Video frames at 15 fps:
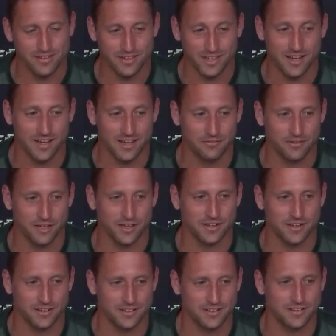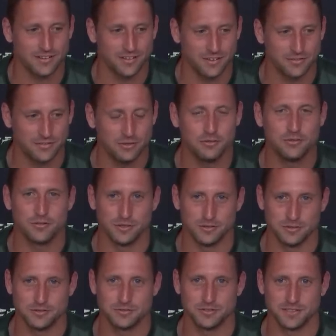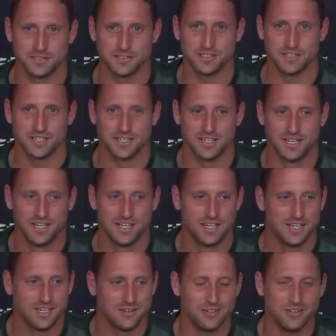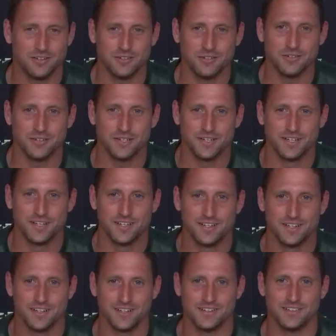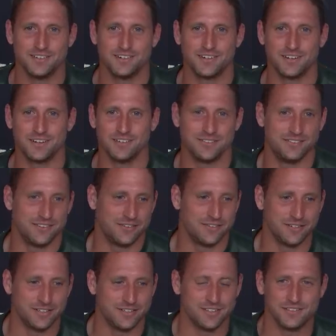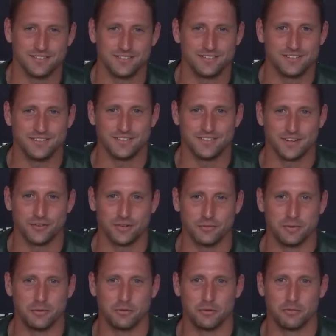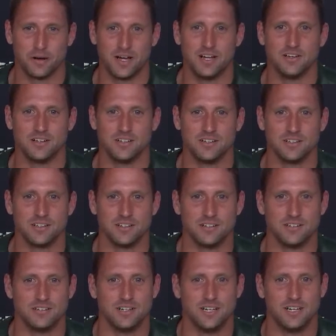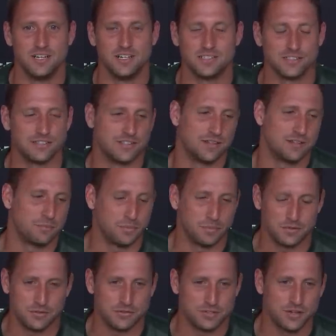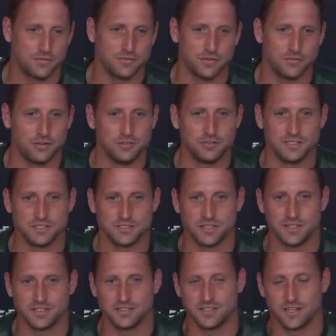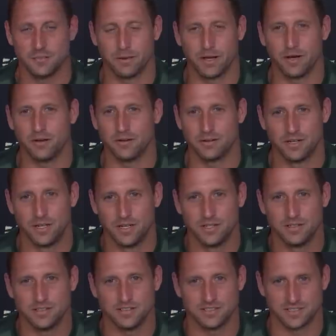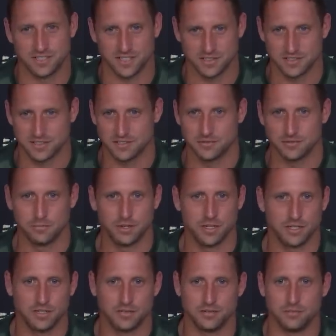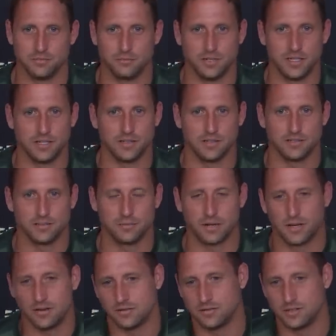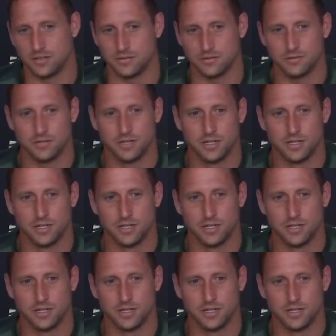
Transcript: yeah, I've got a few of those where it's like what are you doing? You know, are you ever gonna? Is this ever gonna be worthwhile? You know. So then it, you shift the focus, right? It's not about the successes or money or winning. It's about you know